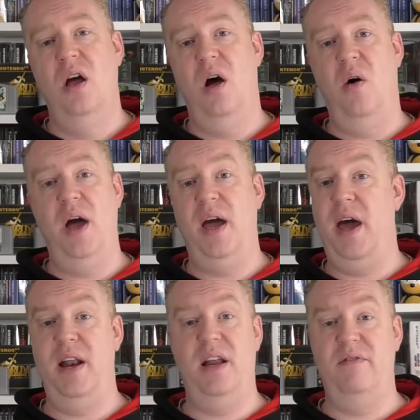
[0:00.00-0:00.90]
I
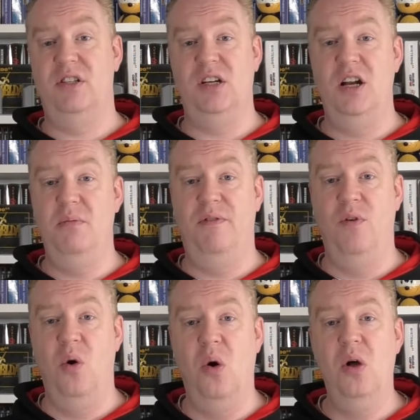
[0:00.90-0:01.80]
hadn't ever seen it
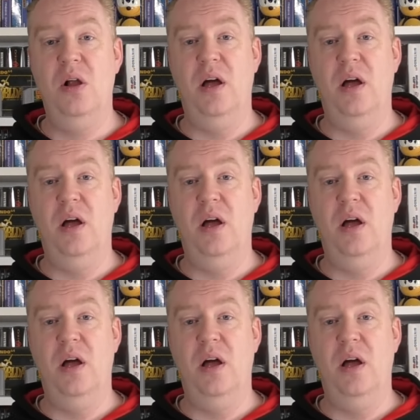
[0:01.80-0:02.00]
before.